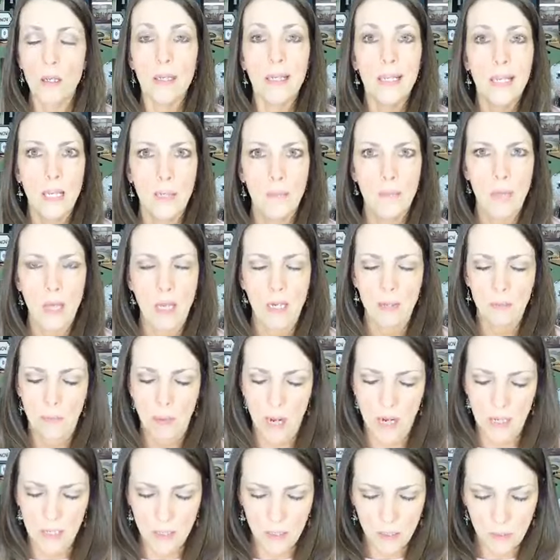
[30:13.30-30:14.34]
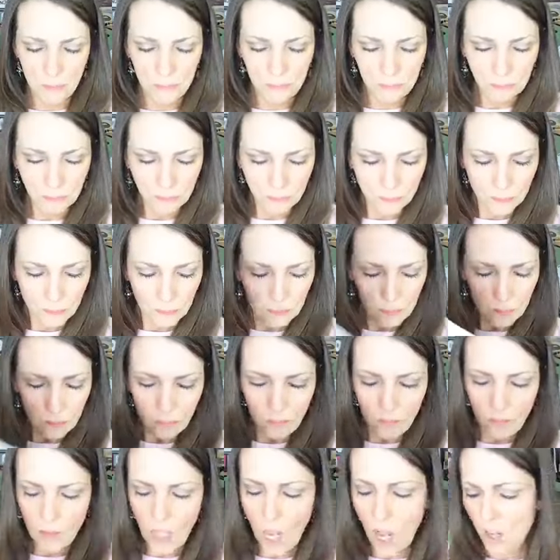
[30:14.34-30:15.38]
Keep that in mind.
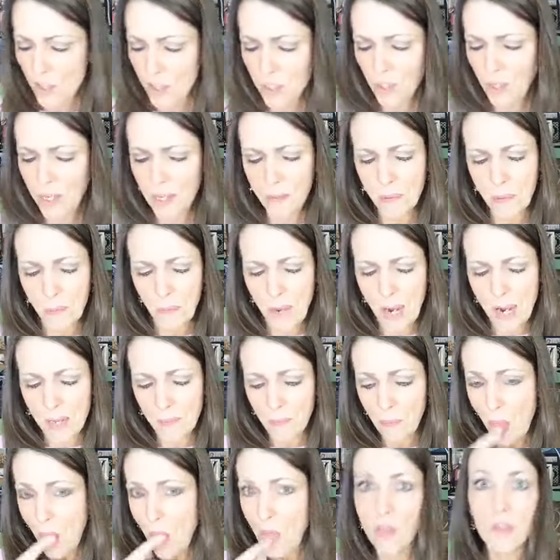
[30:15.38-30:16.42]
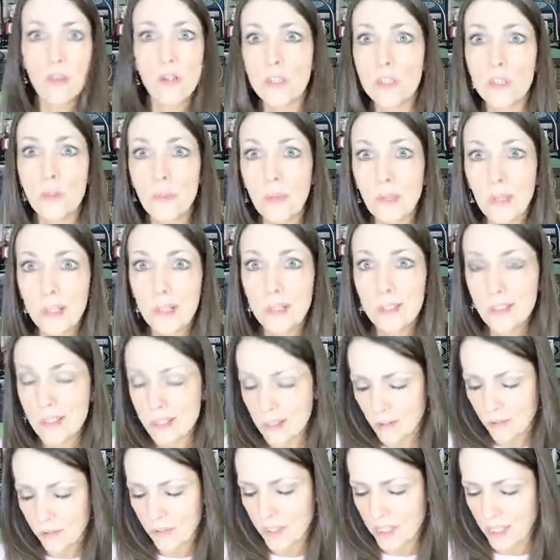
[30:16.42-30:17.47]
Also keep in mind, there's some really good
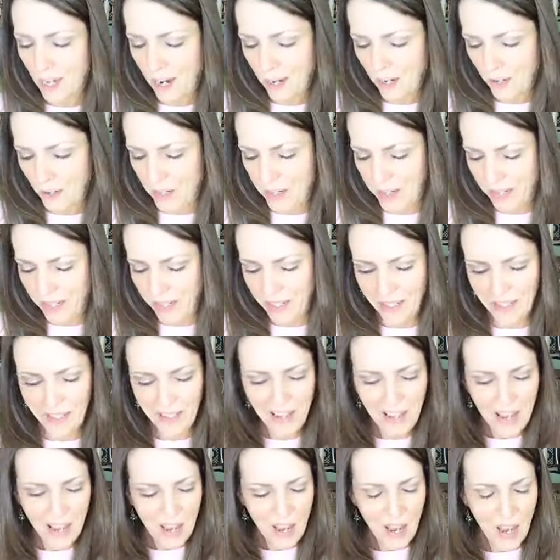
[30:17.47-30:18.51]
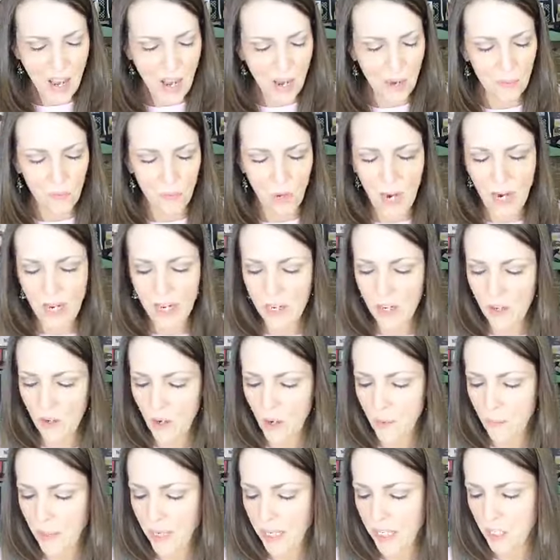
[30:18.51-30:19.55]
stuff retiring. Right here
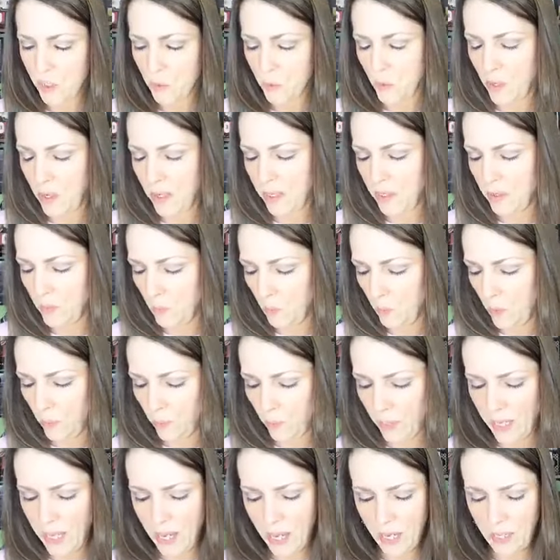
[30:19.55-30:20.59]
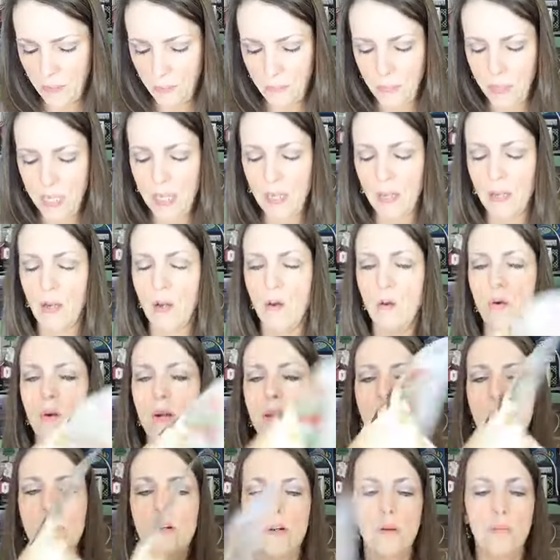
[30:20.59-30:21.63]
on page 1, when we had bingo
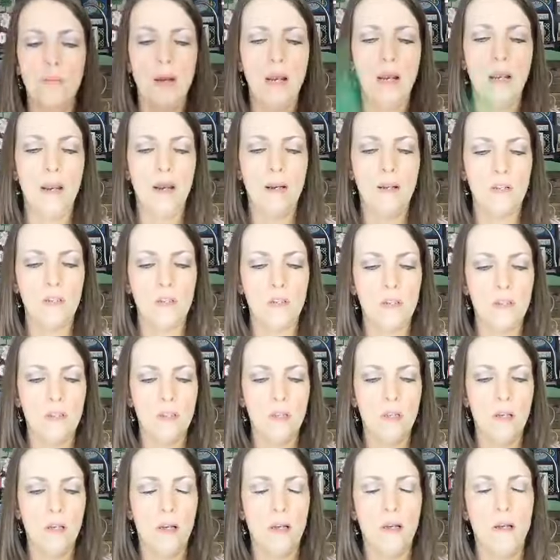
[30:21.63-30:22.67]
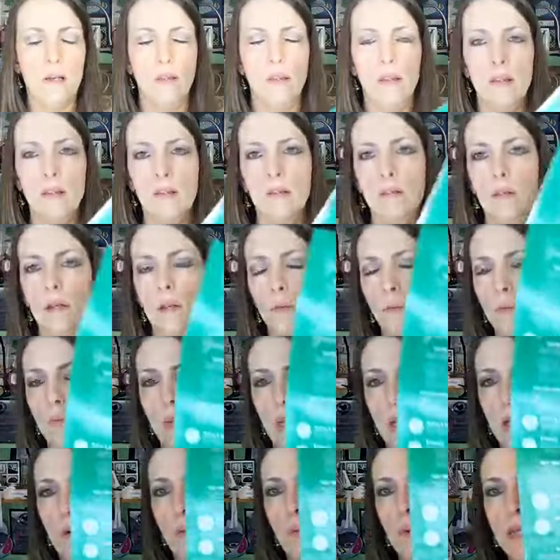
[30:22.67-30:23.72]
here at my house
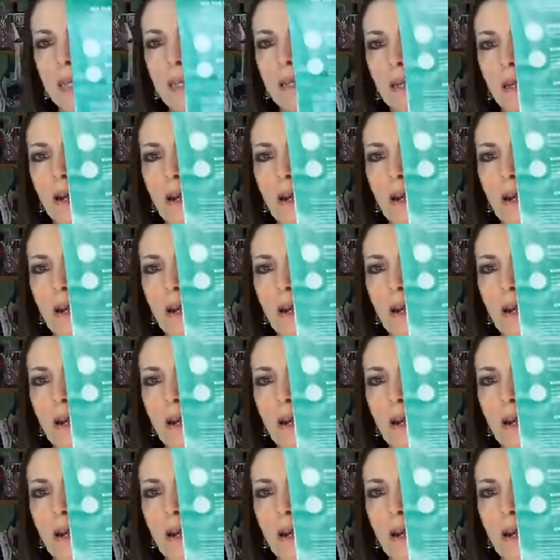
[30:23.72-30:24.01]
like a week